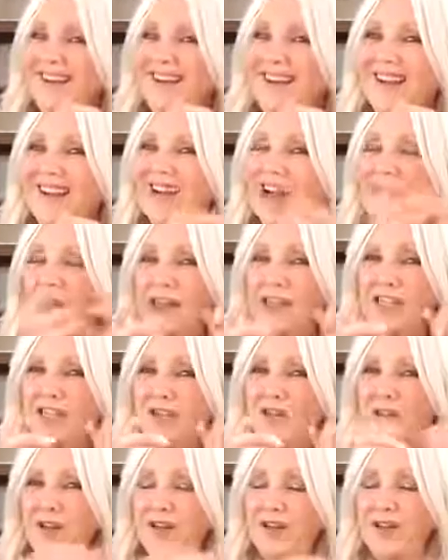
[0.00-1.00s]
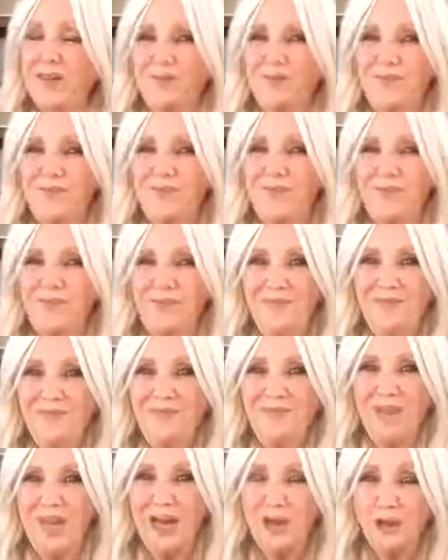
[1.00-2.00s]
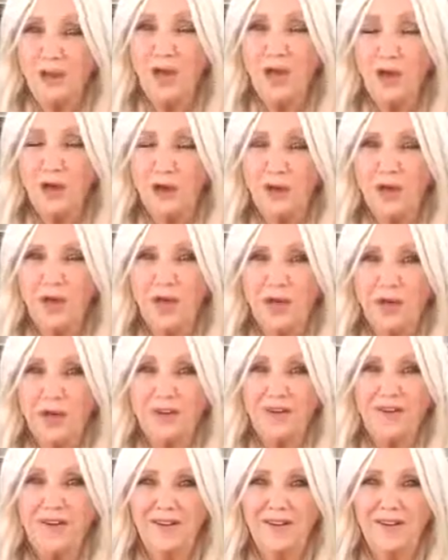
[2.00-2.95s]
Now that's freedom, and you can do it.